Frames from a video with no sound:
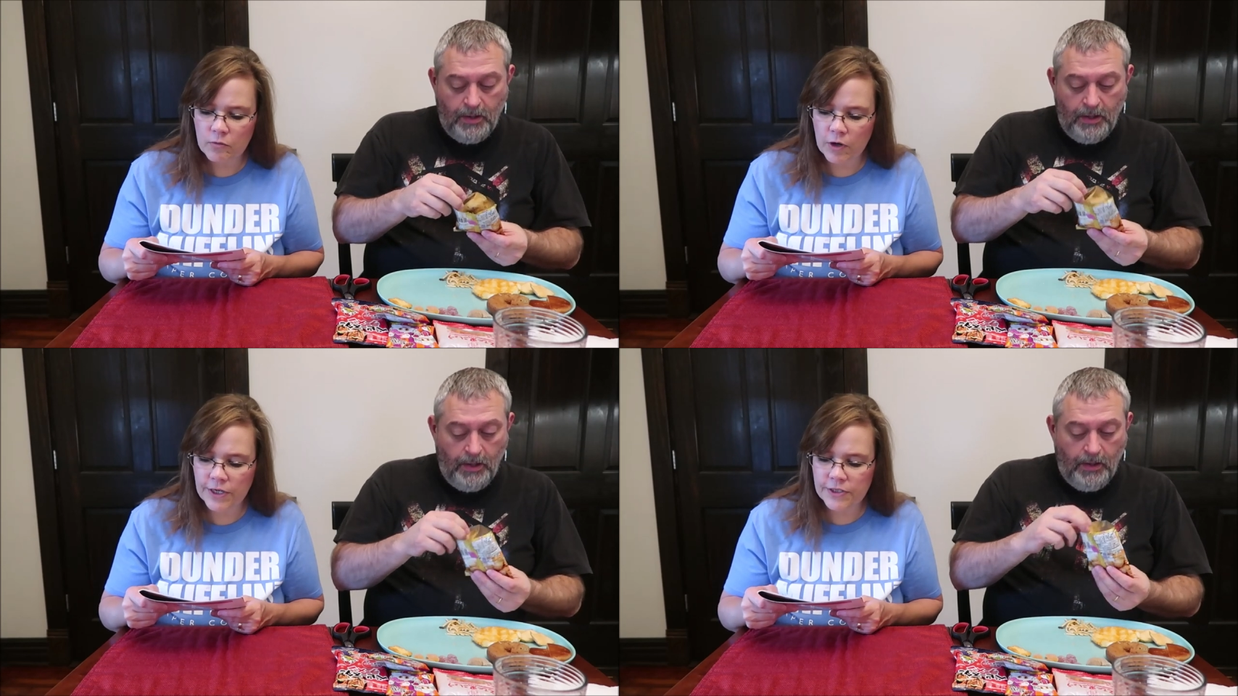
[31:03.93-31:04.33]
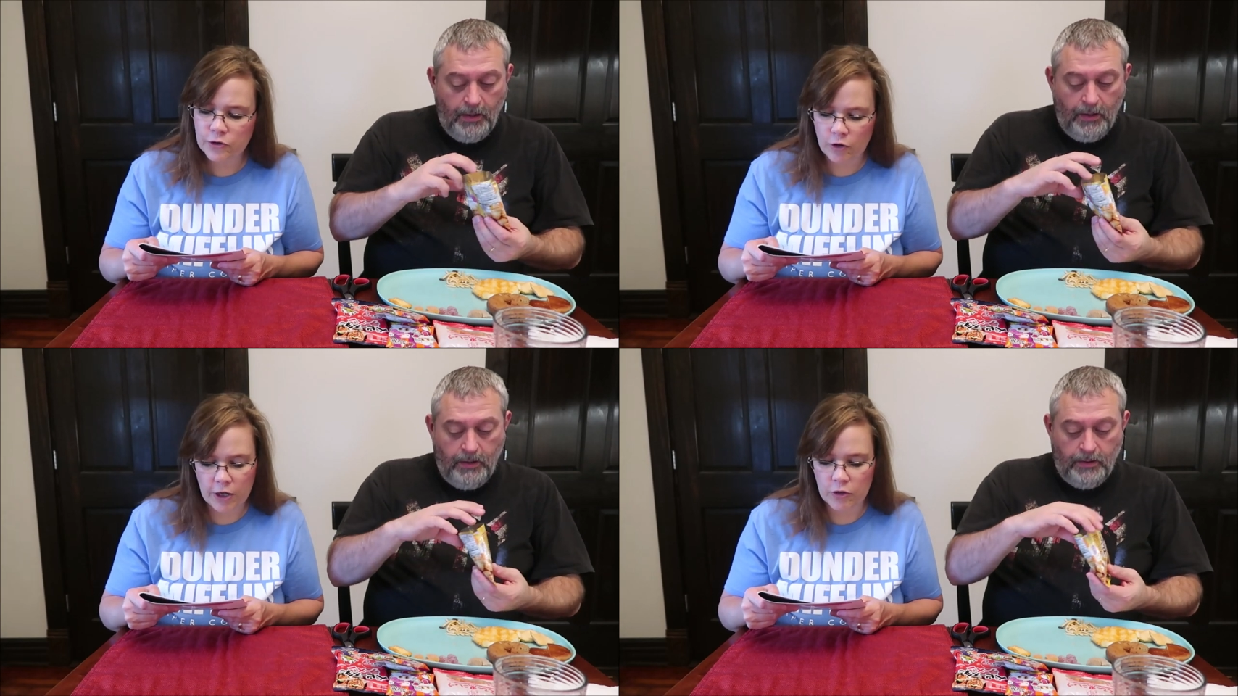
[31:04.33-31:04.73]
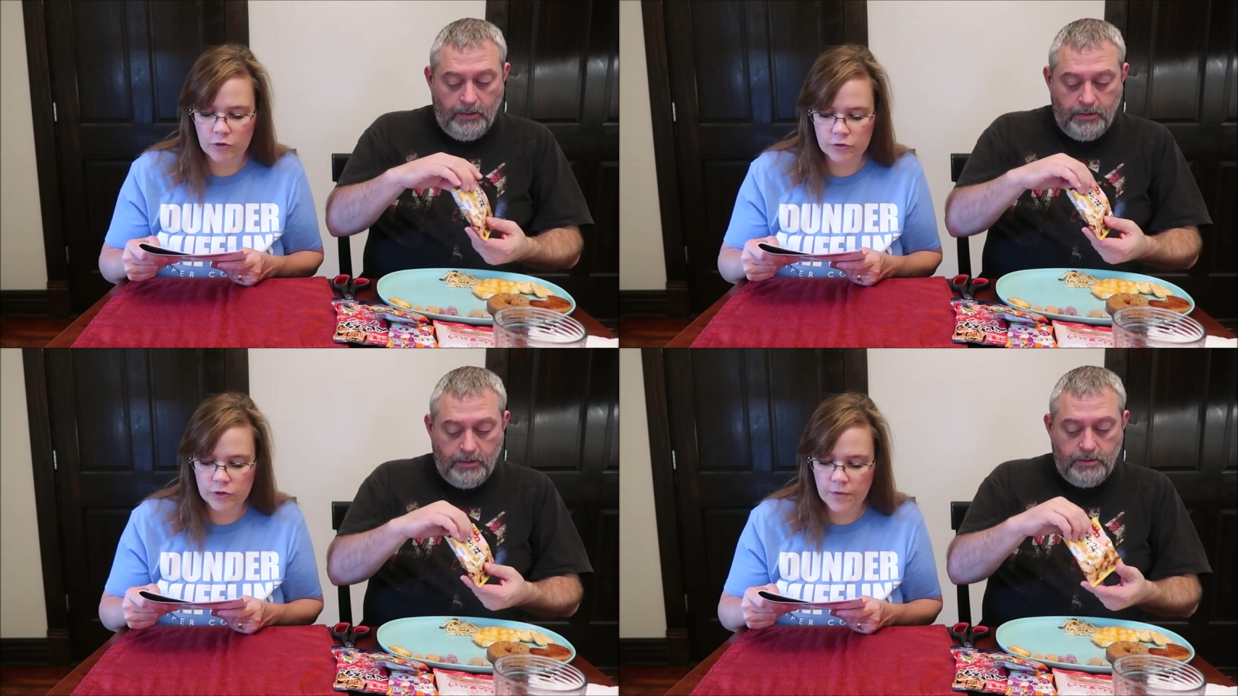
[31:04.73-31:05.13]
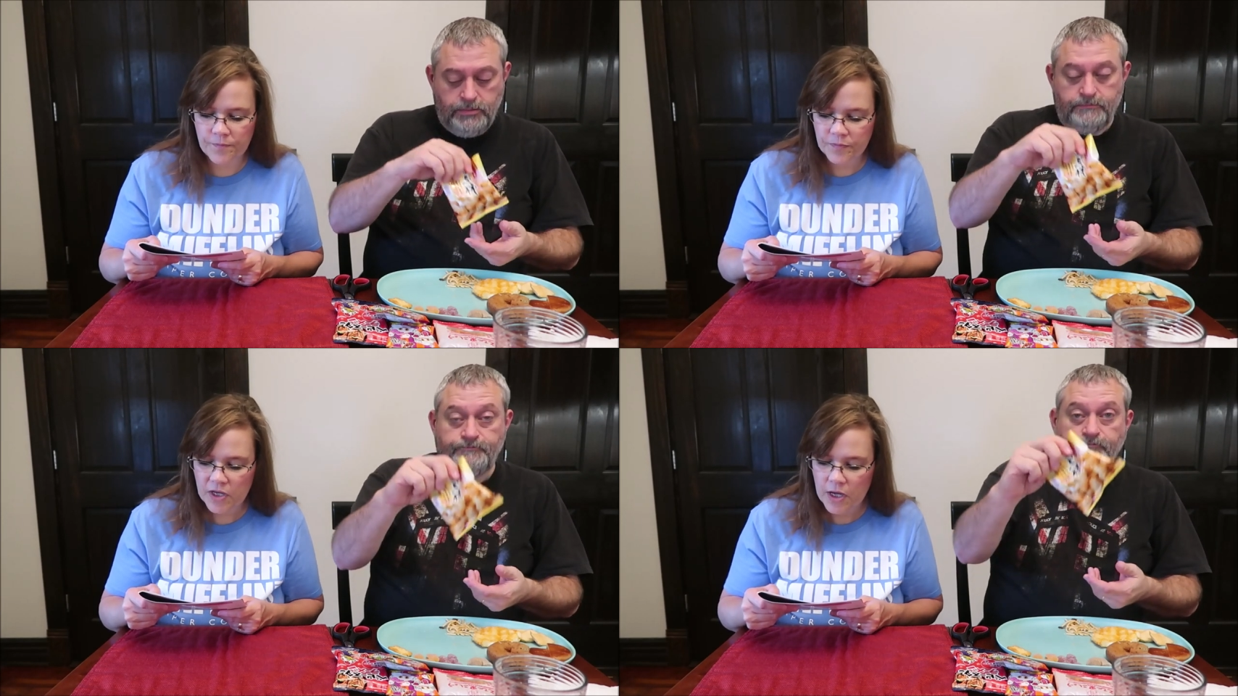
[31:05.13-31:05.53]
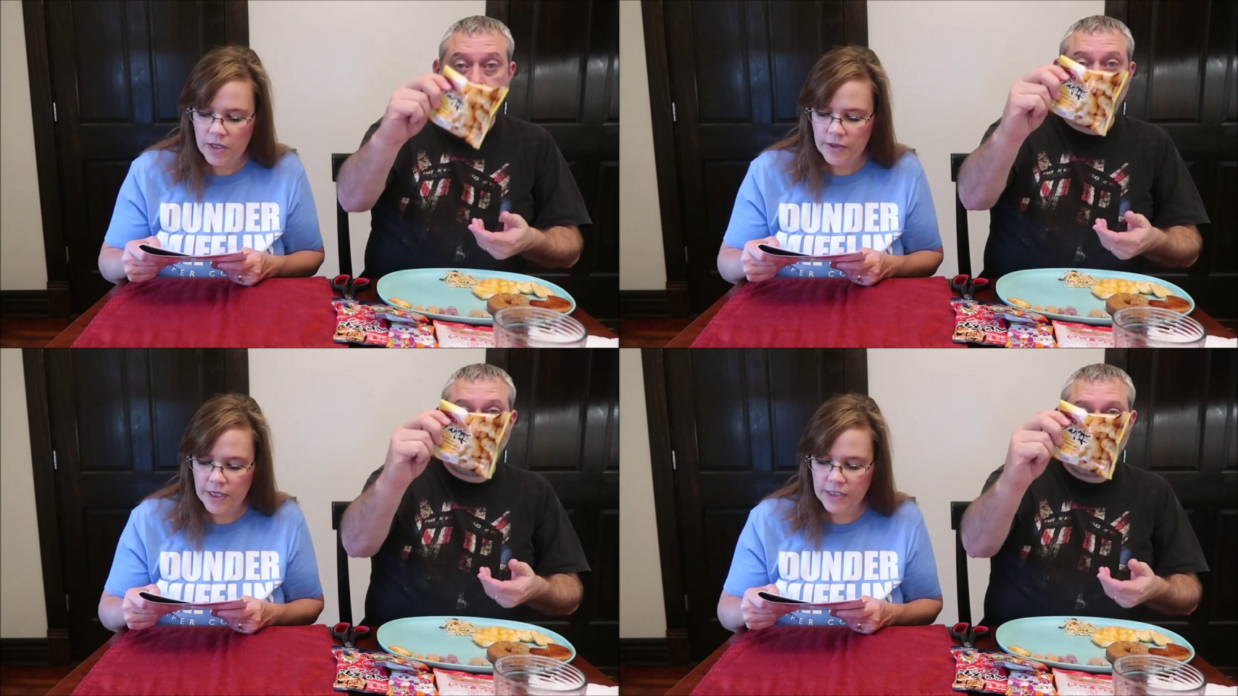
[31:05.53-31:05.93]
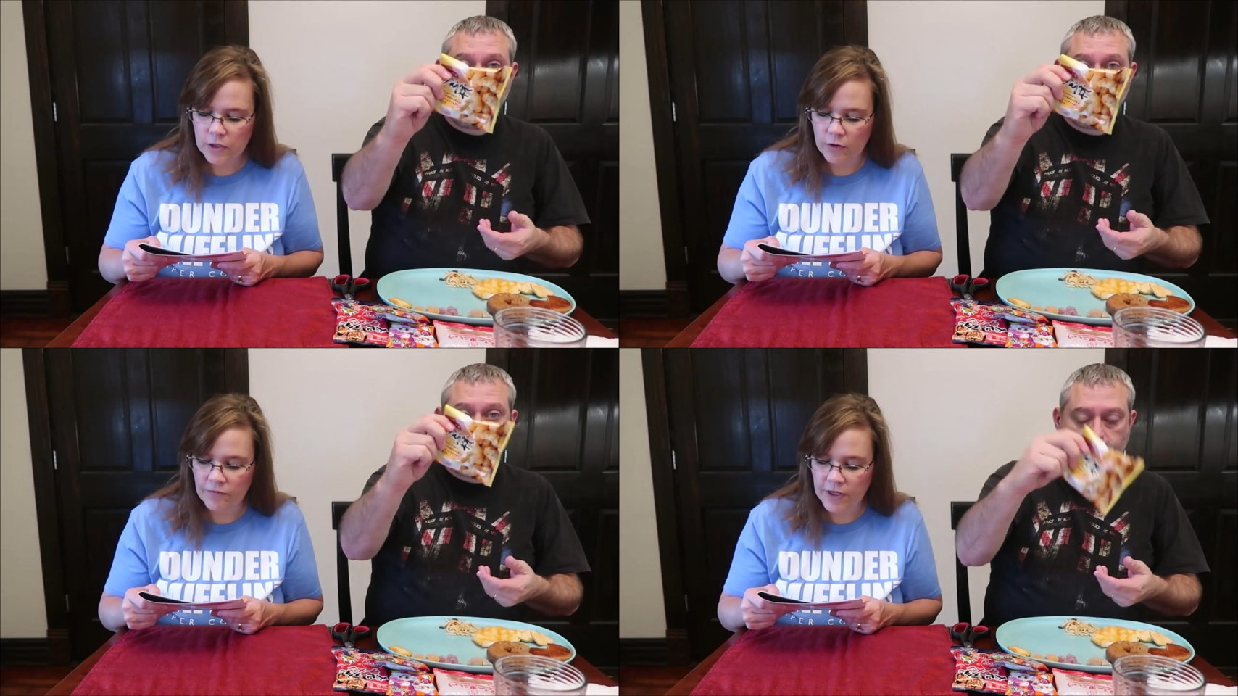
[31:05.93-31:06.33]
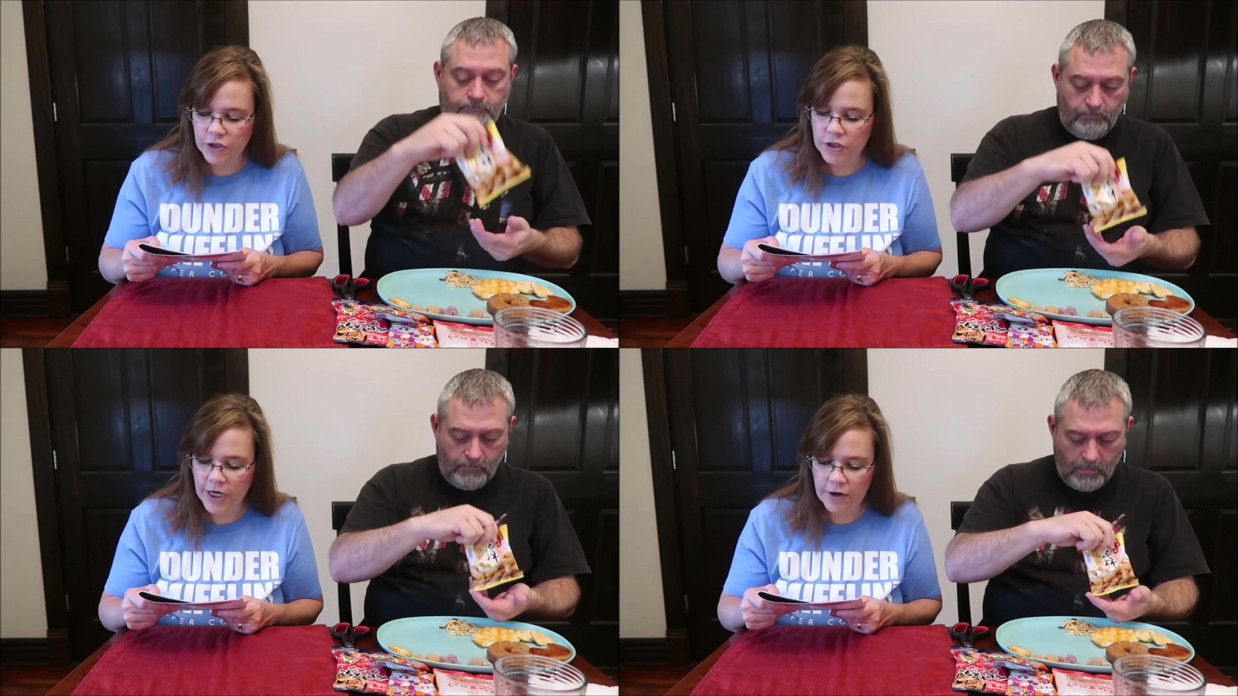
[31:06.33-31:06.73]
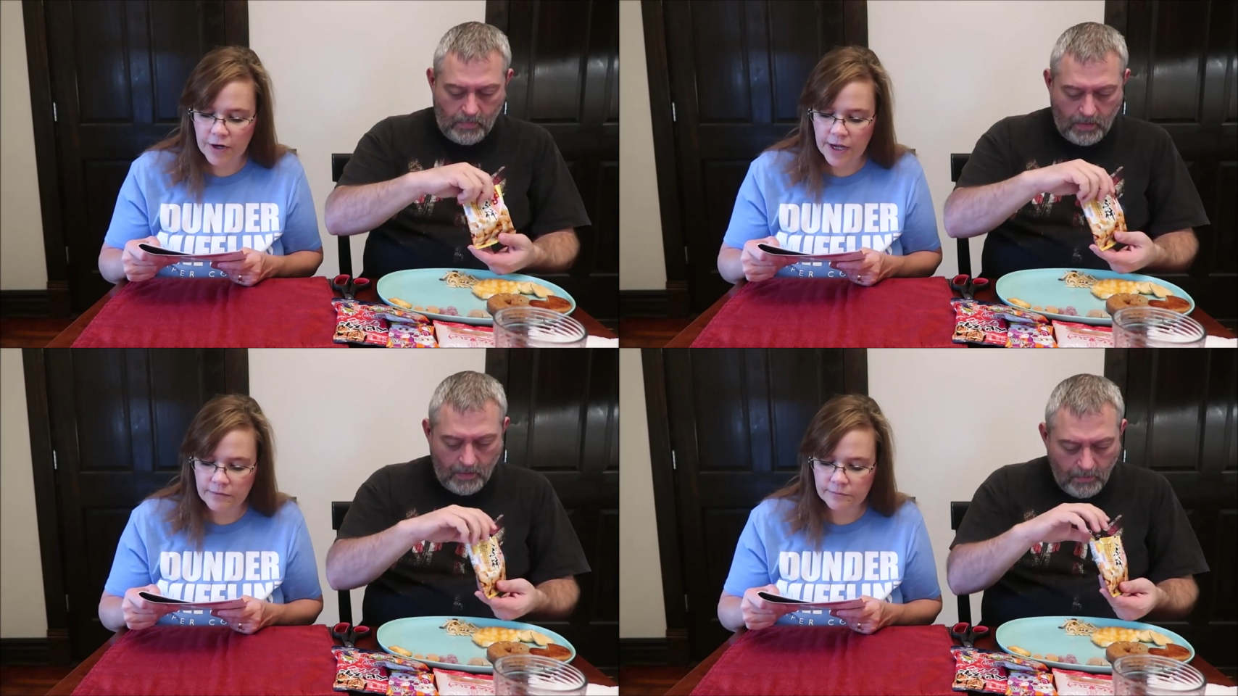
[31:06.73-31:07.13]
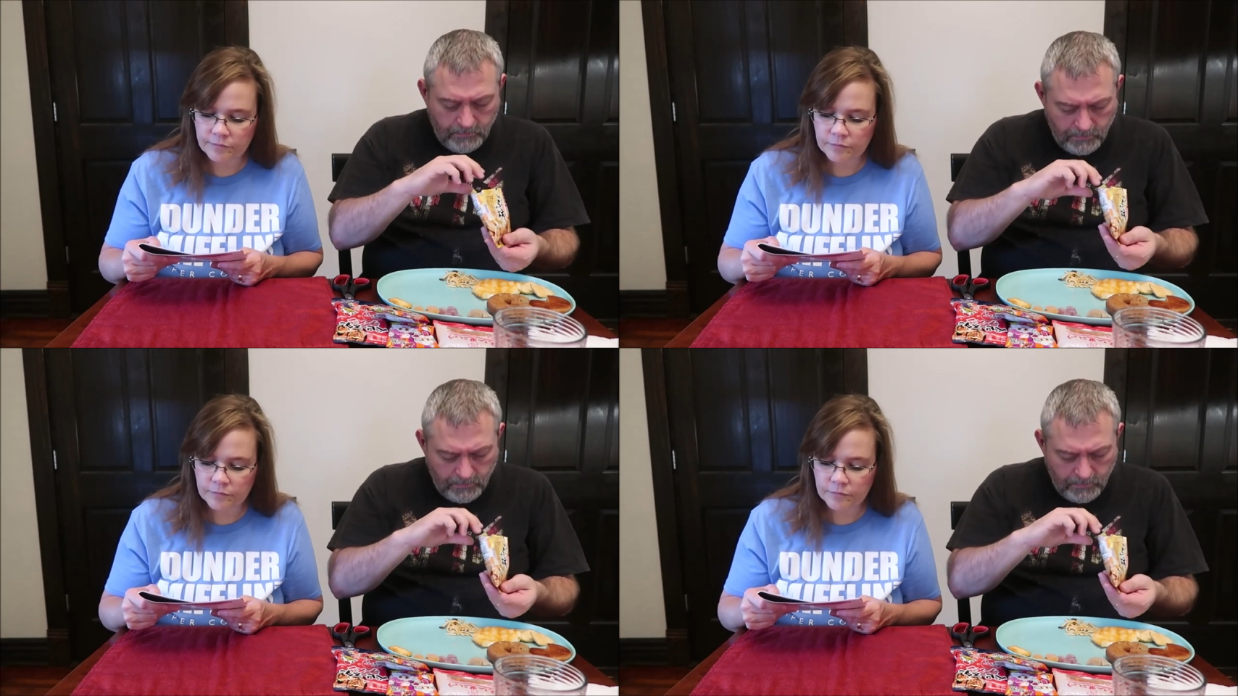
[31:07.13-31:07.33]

Speaker 1: rice crackers. These are vegetarian.